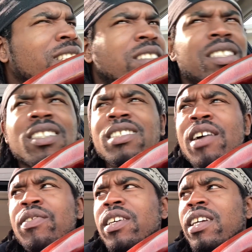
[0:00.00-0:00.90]
It's
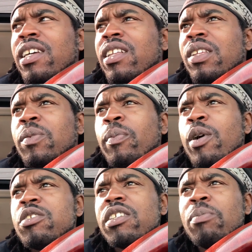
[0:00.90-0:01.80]
definitely
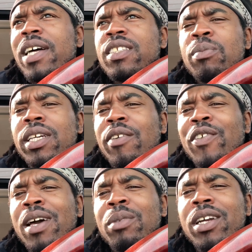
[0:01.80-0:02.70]
mostly about to be a
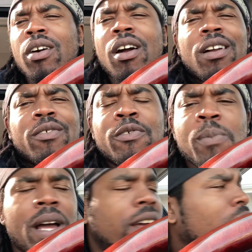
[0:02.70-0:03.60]
family car for
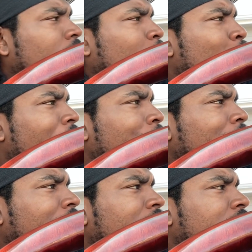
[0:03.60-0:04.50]
my um, wife
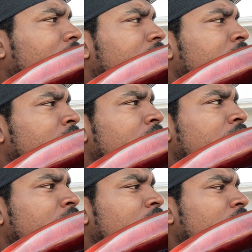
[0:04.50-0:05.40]
and kids.
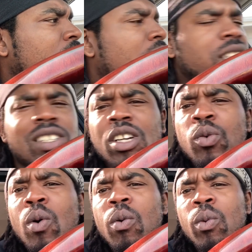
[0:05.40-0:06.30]
i
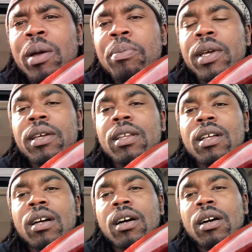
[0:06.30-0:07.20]
still whip it,
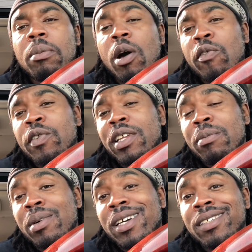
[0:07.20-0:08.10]
um, hopefully,
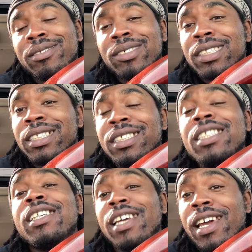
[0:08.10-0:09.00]
but
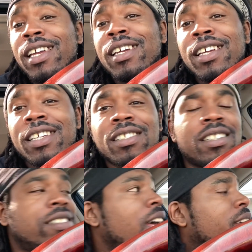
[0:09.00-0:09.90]
today is an
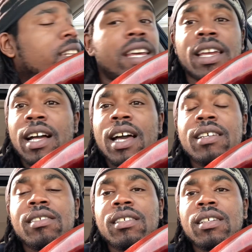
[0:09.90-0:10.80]
exciting day,
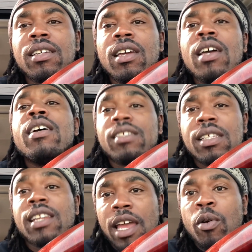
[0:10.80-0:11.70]
guys
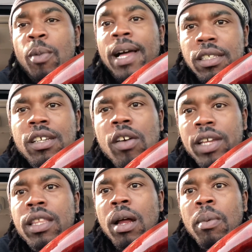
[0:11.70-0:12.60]
today we're about to go
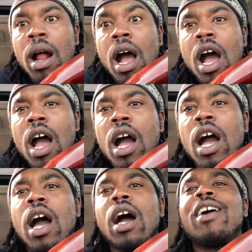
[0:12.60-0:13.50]
get the
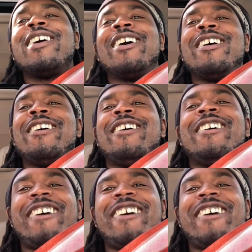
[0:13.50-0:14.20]
Bronco.